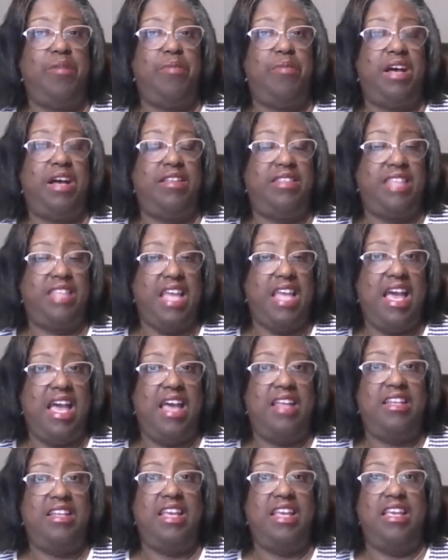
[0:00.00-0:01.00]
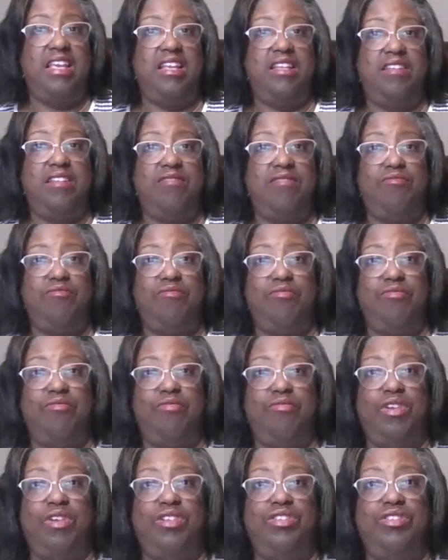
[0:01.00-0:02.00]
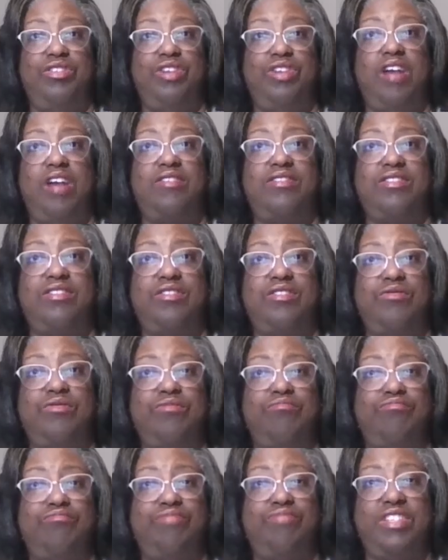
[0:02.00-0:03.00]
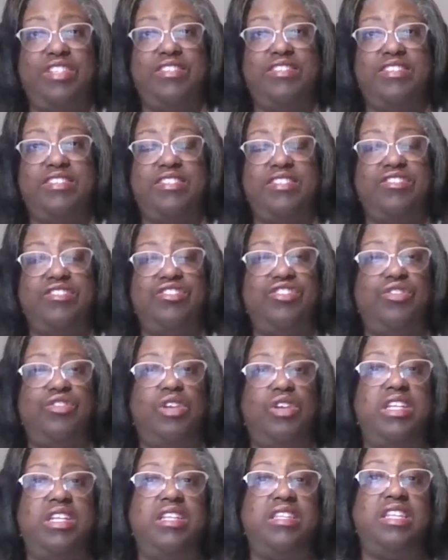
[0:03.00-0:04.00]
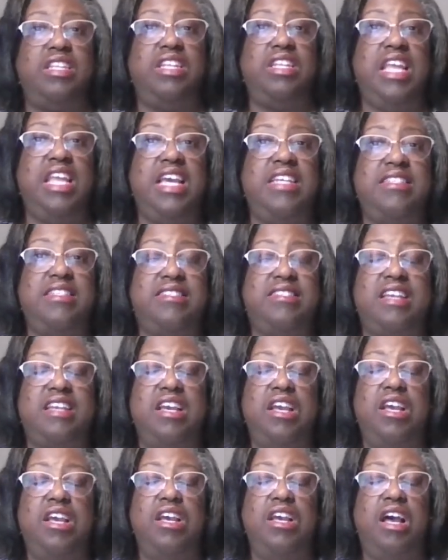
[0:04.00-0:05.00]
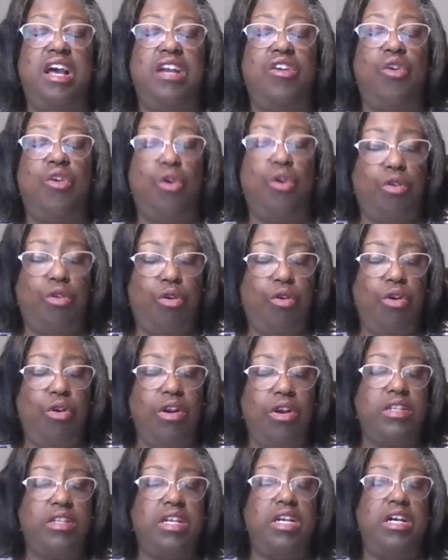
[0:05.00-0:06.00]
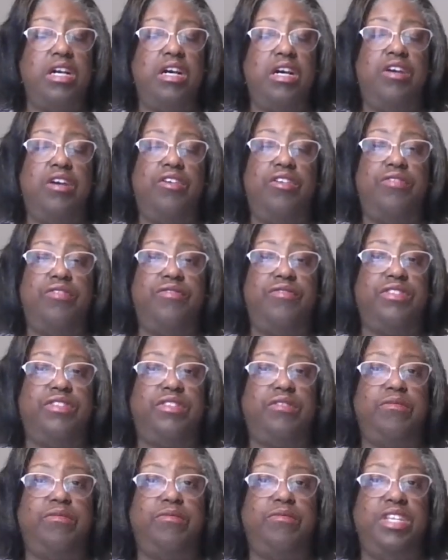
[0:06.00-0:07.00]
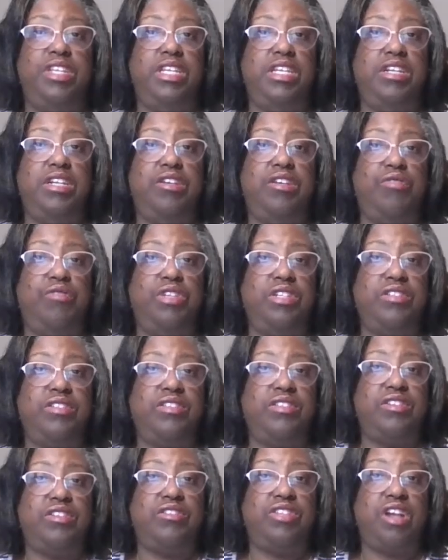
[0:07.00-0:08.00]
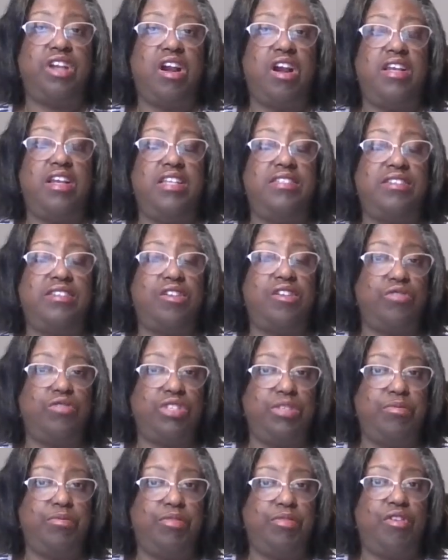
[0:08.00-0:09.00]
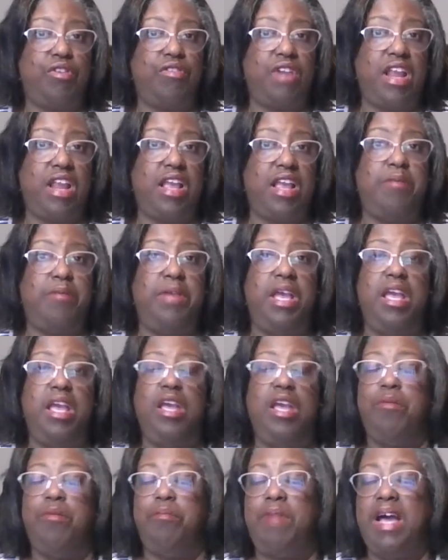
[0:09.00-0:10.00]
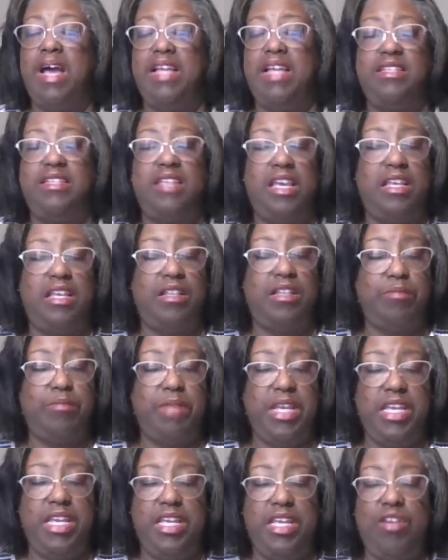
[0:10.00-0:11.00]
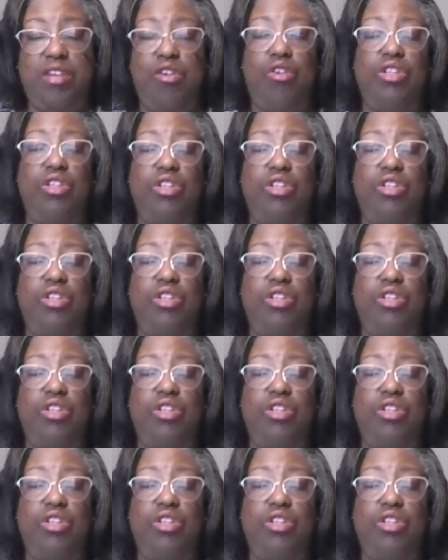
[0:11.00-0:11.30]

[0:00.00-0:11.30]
about that, and want you to also consider joining the next cohort of the Career Search RX coaching program, my tailor-made